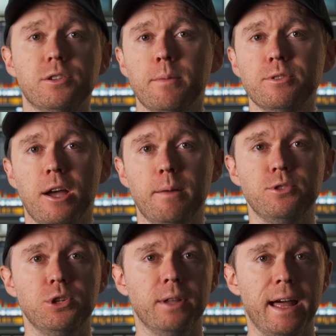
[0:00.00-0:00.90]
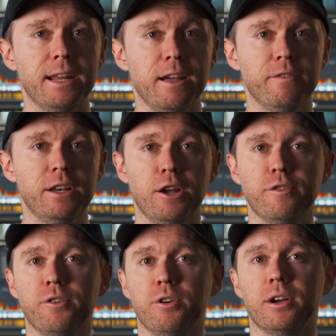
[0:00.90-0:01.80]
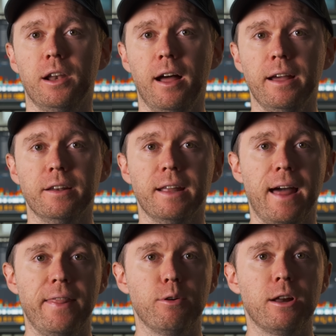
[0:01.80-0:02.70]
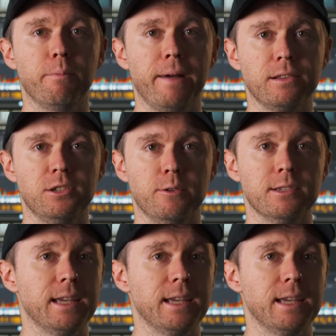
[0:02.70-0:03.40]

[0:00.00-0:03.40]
sometimes you'll edit a video for a client and they'll come back to you and